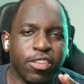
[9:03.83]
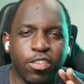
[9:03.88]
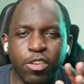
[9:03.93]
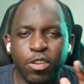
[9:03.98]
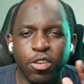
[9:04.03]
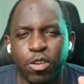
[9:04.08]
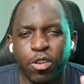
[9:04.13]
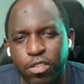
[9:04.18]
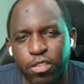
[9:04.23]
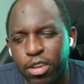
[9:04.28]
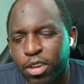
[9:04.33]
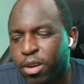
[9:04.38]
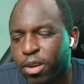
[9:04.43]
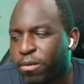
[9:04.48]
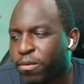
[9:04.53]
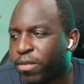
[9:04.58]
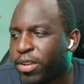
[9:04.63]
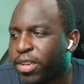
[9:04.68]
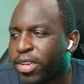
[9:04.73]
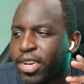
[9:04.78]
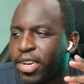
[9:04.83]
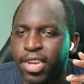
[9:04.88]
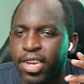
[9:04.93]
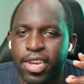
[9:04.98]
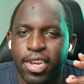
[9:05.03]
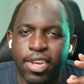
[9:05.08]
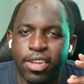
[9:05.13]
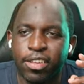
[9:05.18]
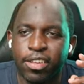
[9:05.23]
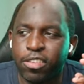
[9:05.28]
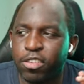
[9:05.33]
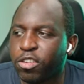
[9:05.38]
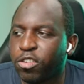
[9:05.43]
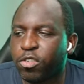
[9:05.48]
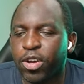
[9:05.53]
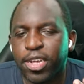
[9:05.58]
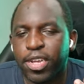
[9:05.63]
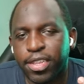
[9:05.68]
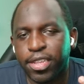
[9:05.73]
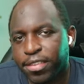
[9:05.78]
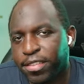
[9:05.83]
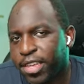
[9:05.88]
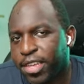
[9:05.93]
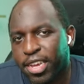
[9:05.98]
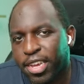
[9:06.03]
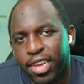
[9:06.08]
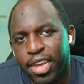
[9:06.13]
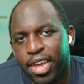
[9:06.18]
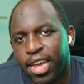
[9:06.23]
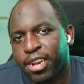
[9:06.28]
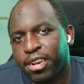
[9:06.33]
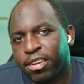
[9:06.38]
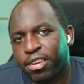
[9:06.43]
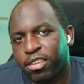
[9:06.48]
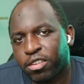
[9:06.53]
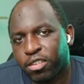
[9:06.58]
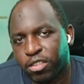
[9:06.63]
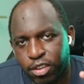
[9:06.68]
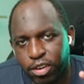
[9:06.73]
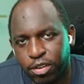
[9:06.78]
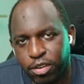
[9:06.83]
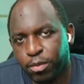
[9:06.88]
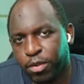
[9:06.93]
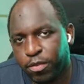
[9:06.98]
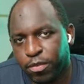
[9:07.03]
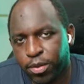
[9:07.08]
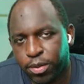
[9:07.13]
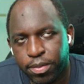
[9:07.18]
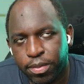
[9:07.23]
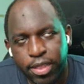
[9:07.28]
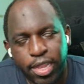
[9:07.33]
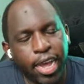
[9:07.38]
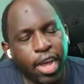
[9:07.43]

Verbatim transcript: And so you're not so confident. So you try this thing and you kind of move on.